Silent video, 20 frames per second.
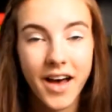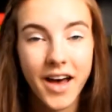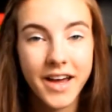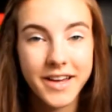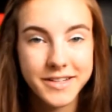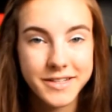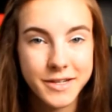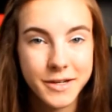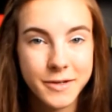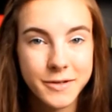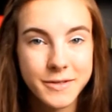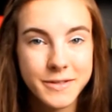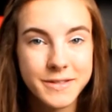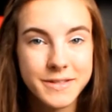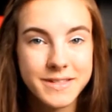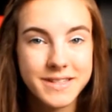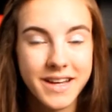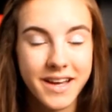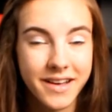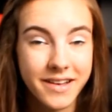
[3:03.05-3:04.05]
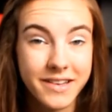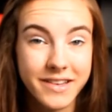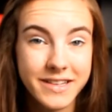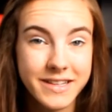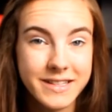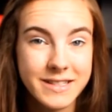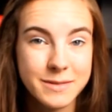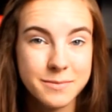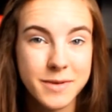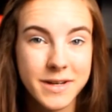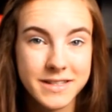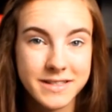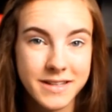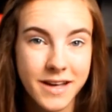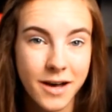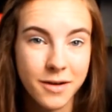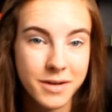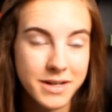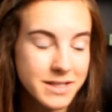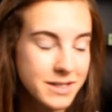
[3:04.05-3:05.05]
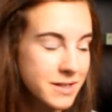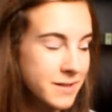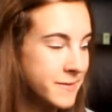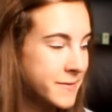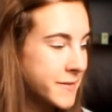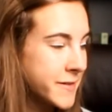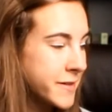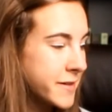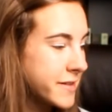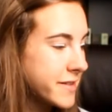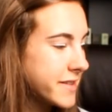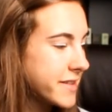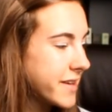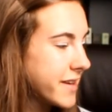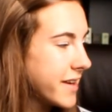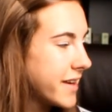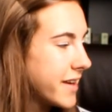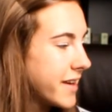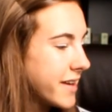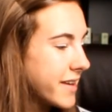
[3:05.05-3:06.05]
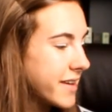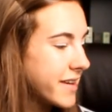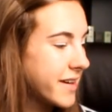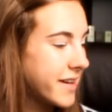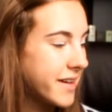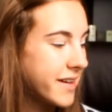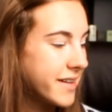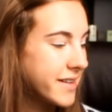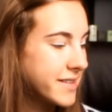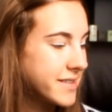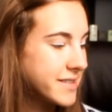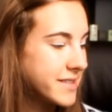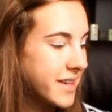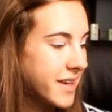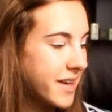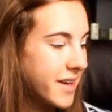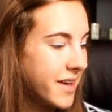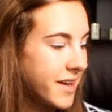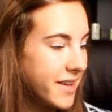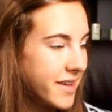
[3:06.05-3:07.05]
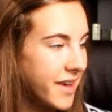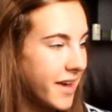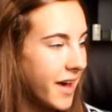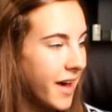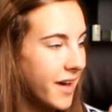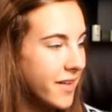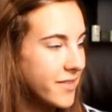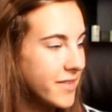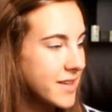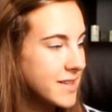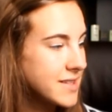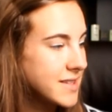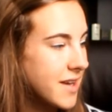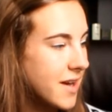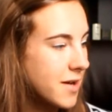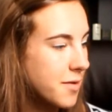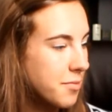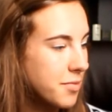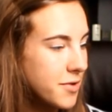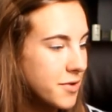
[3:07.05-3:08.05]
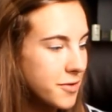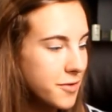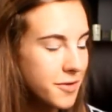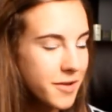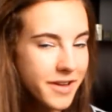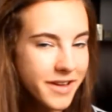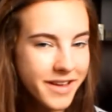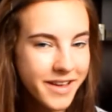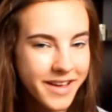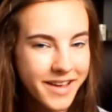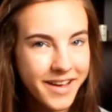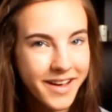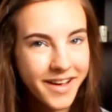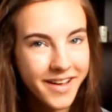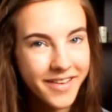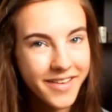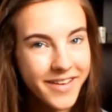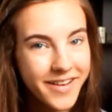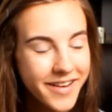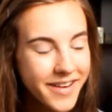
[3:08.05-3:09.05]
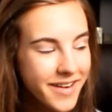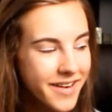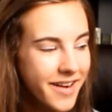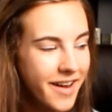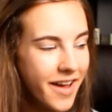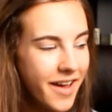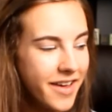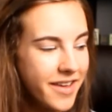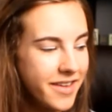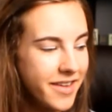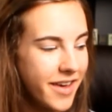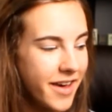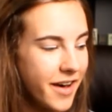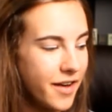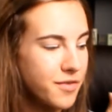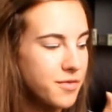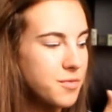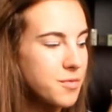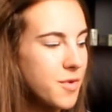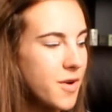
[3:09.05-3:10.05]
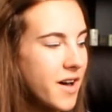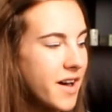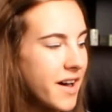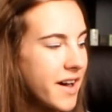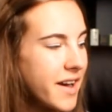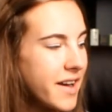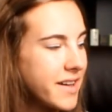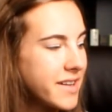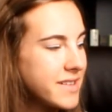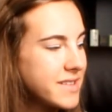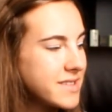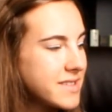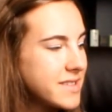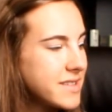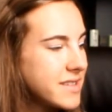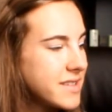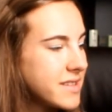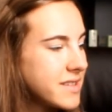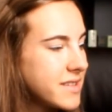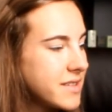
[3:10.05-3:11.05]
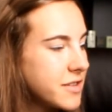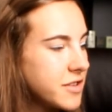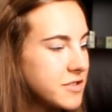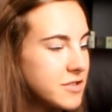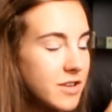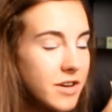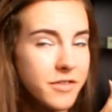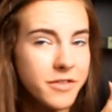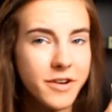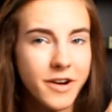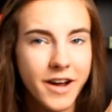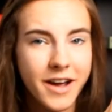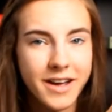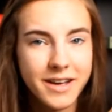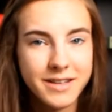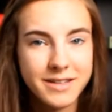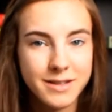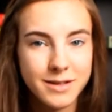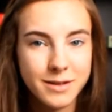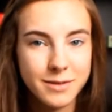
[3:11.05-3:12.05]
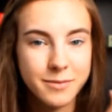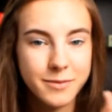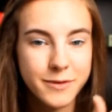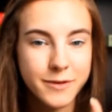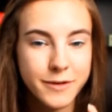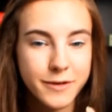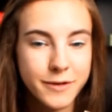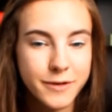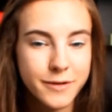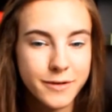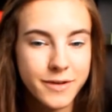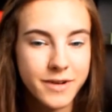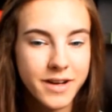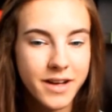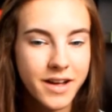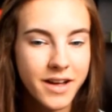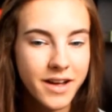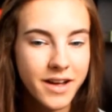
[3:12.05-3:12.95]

I chose Uglies by Scott Westerfield because you have this like blue looking color, you have white, you also have her eyes that are blue,